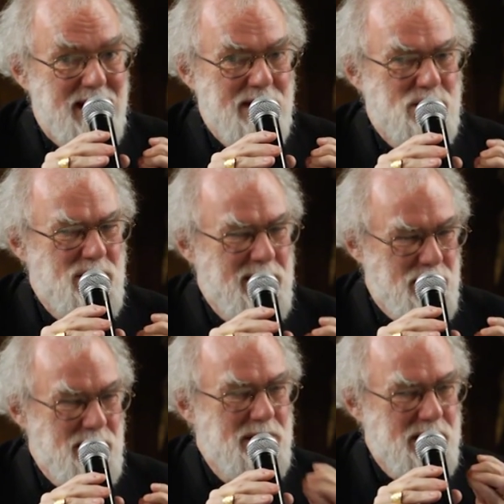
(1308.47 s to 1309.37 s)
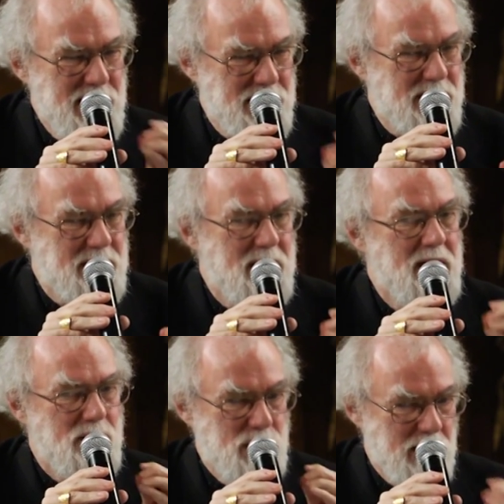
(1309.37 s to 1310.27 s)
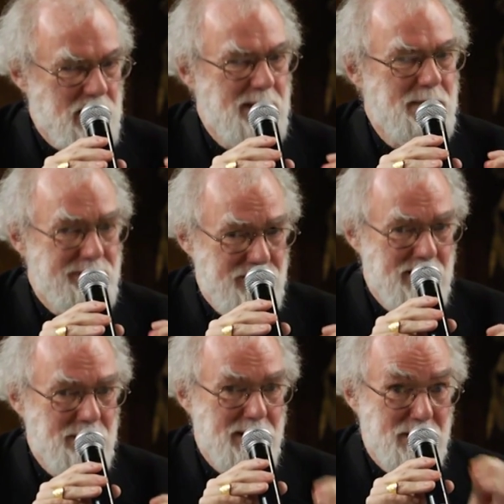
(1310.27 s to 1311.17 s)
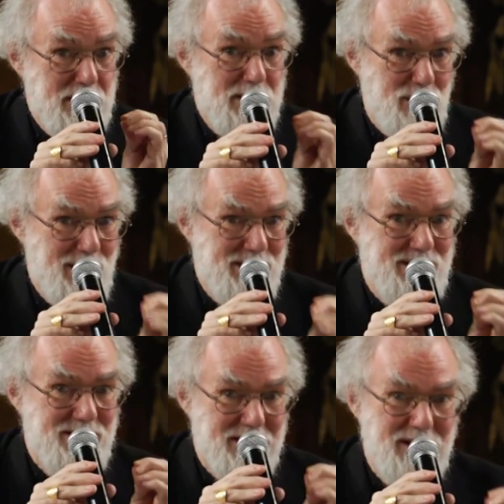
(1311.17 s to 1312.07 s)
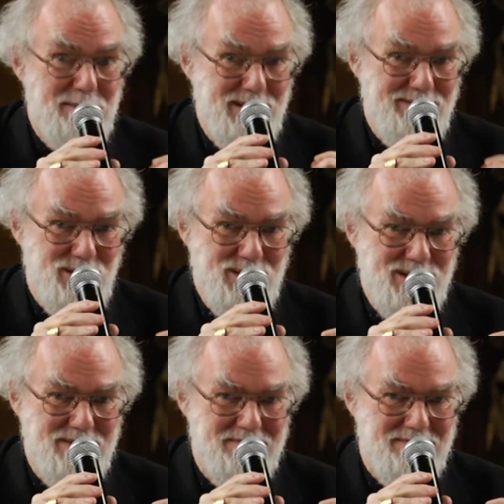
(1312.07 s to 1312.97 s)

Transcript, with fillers: and trying to insist gently but firmly that it's a question that can't be avoided.